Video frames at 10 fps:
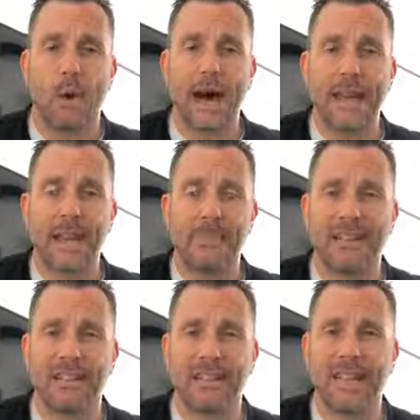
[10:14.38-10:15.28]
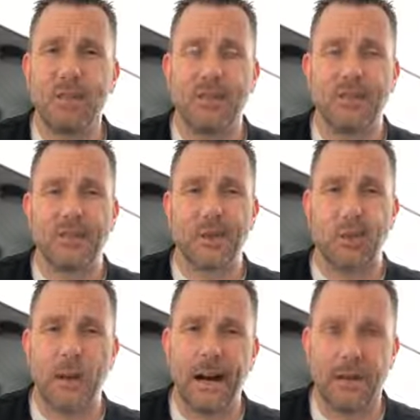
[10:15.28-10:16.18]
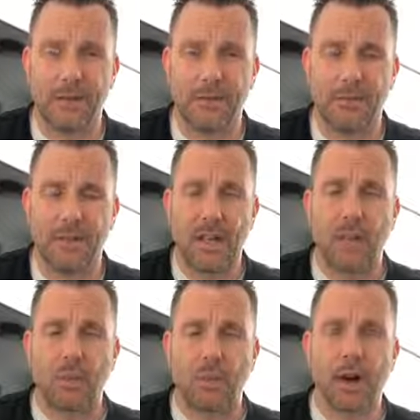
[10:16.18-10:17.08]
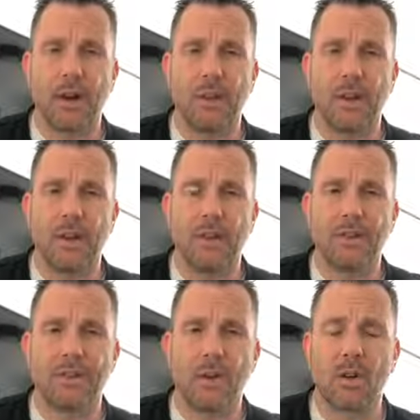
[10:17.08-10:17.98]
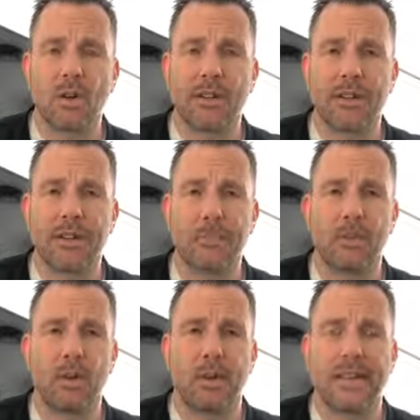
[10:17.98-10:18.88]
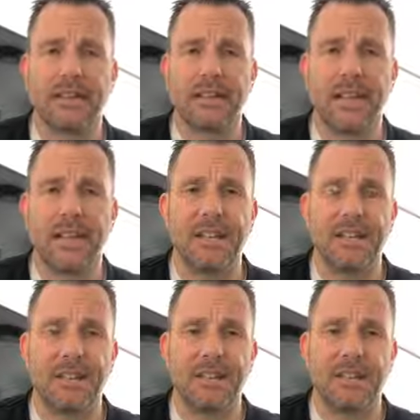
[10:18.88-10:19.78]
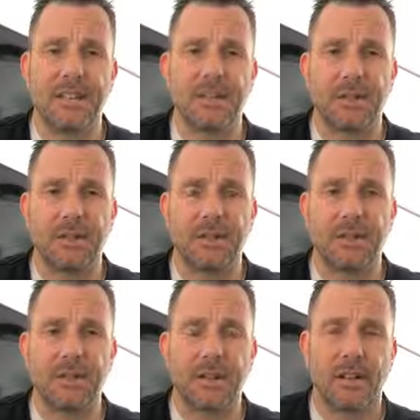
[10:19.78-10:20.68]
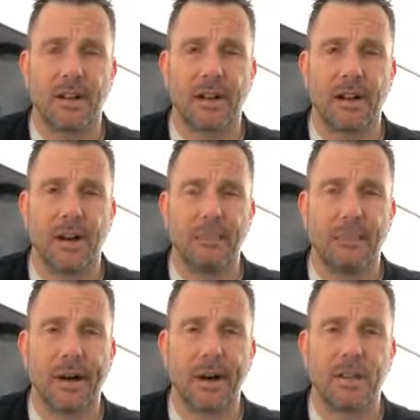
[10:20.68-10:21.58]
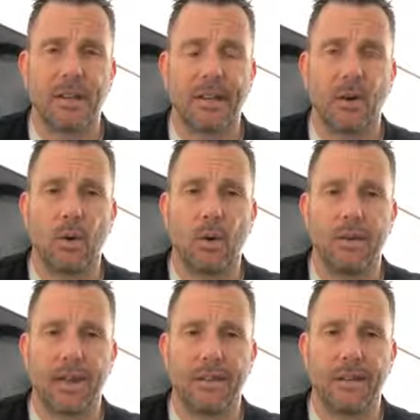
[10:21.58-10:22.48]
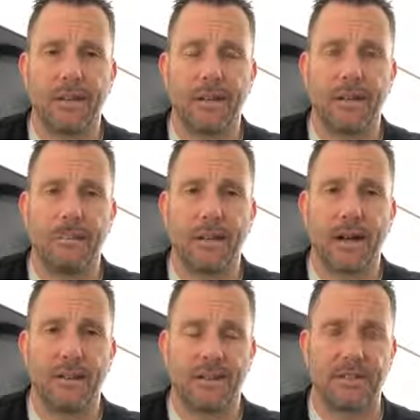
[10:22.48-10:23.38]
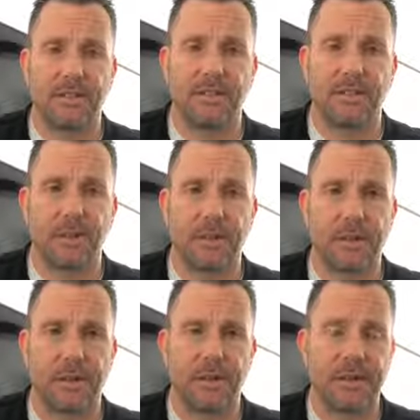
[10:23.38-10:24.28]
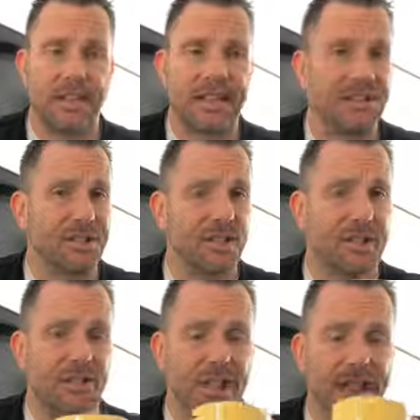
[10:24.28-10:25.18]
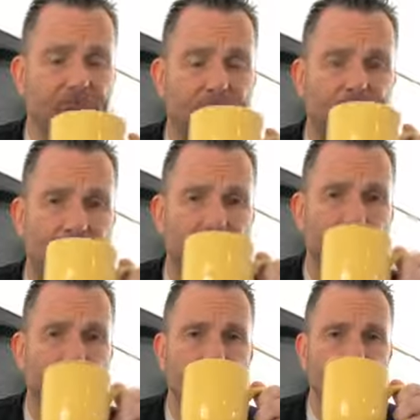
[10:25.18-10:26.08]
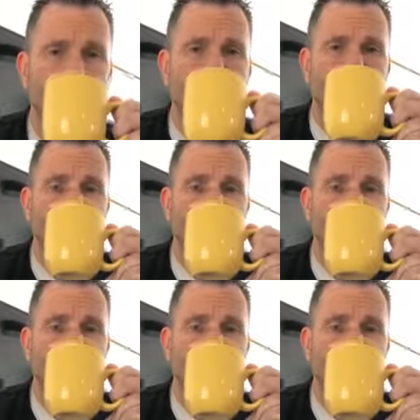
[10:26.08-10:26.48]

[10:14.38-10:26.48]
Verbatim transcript: Why? Because he was 12. 12 year olds don't go to the temple and teach the teachers um, about the Old Testament prophecies and scriptures. It just doesn't happen, my friends.